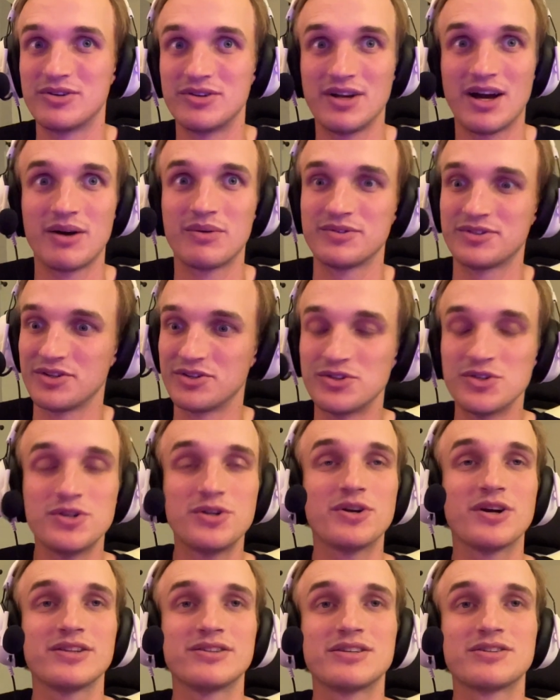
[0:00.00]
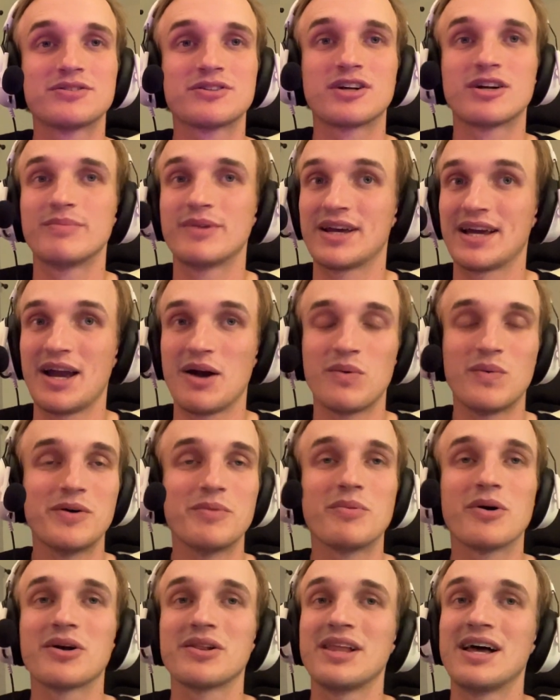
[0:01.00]
I was a junior at this tournament. I got one
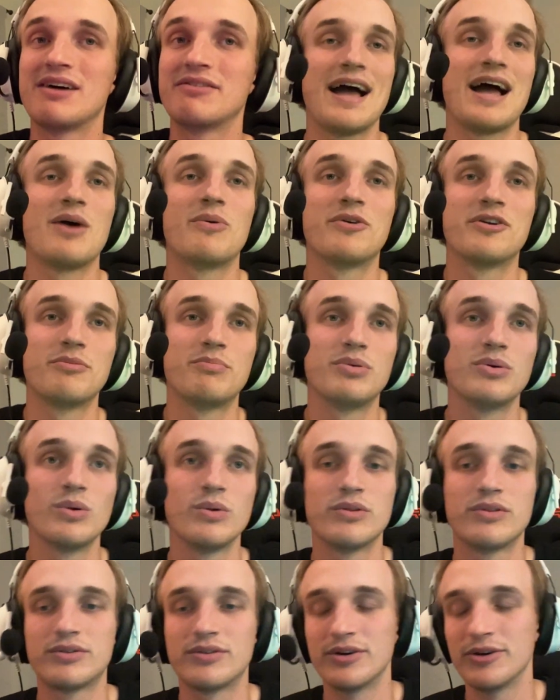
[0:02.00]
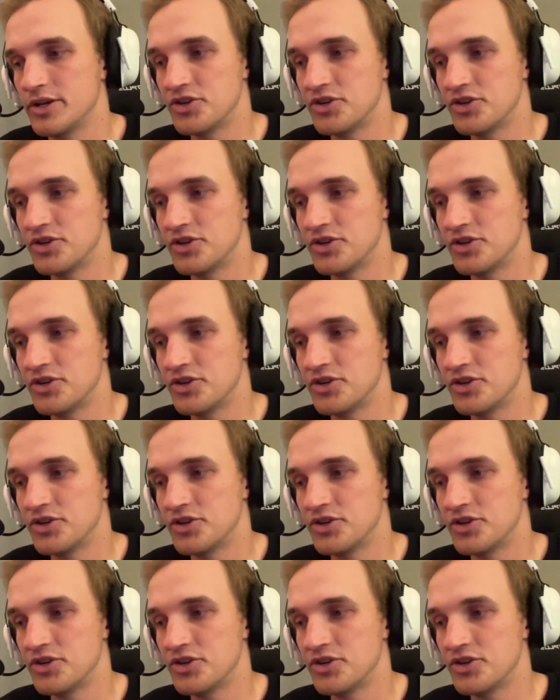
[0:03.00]
more left. I want to pull through.